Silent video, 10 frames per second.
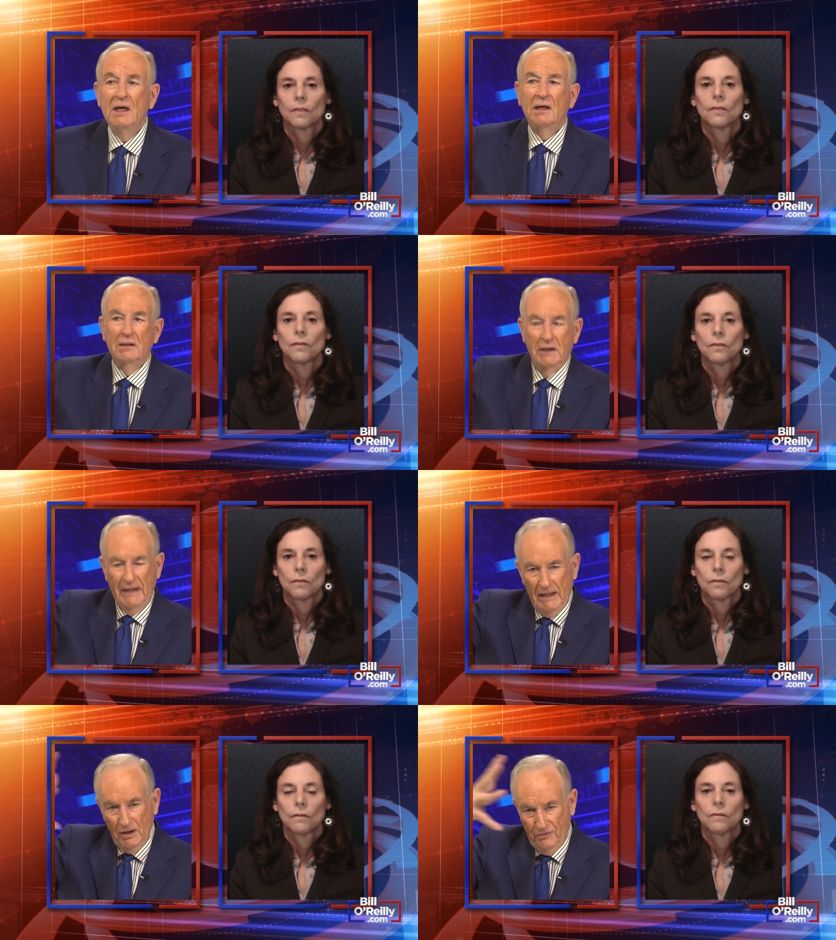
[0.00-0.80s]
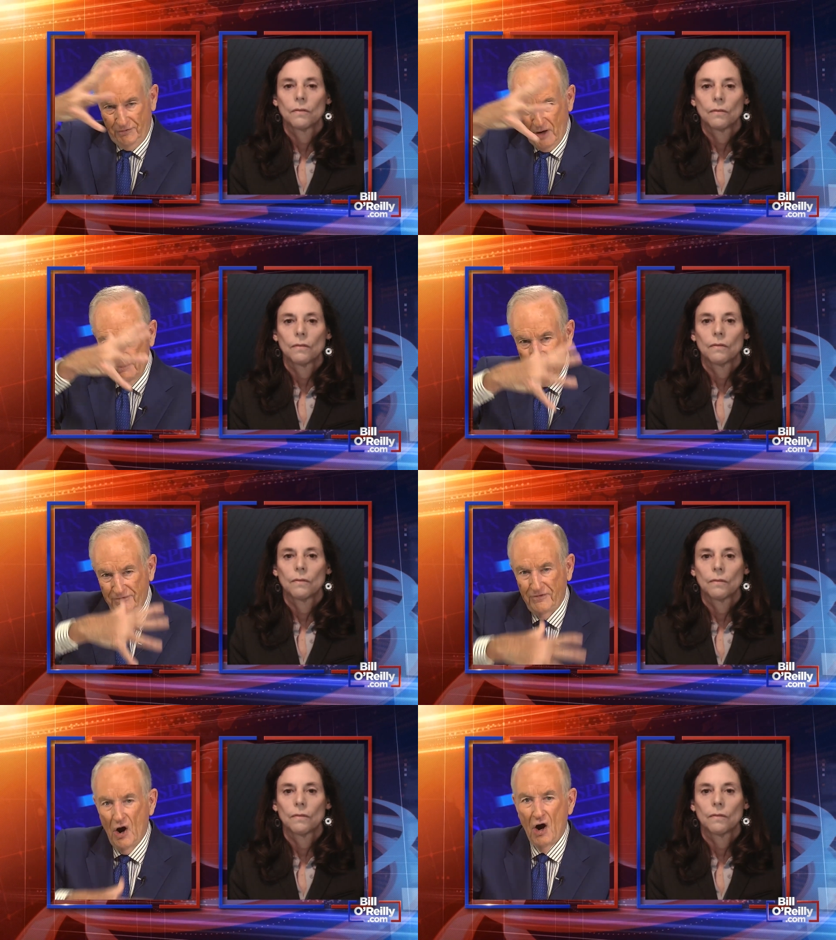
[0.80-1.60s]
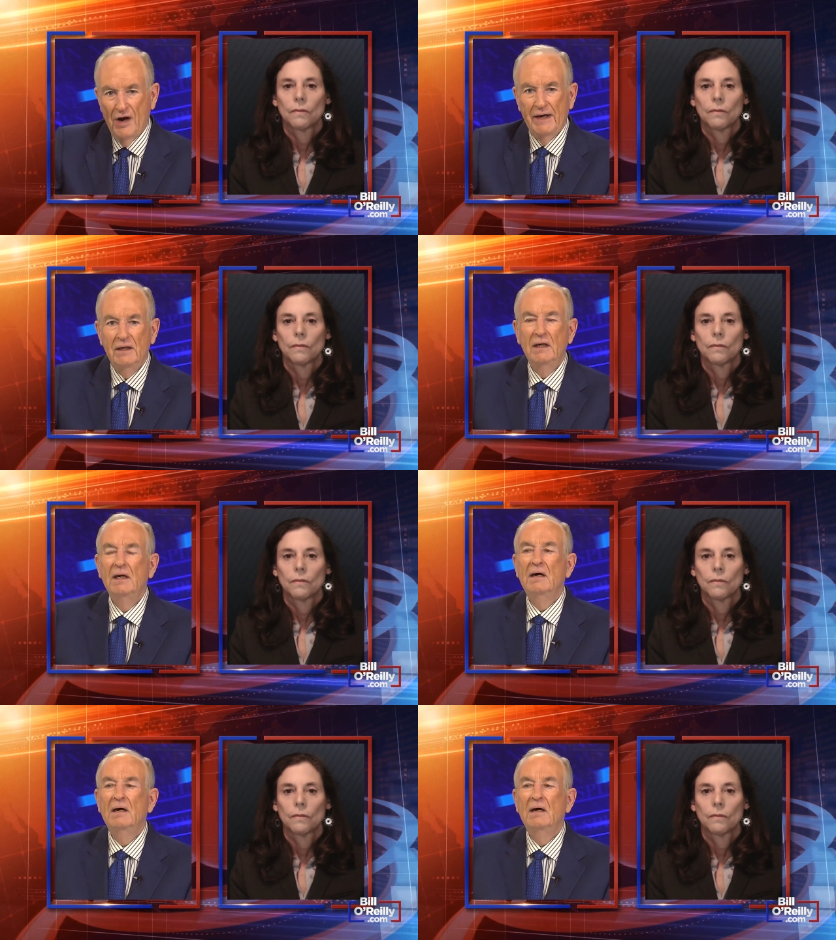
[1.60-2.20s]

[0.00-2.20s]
Speaker 1: gleaned from the foreign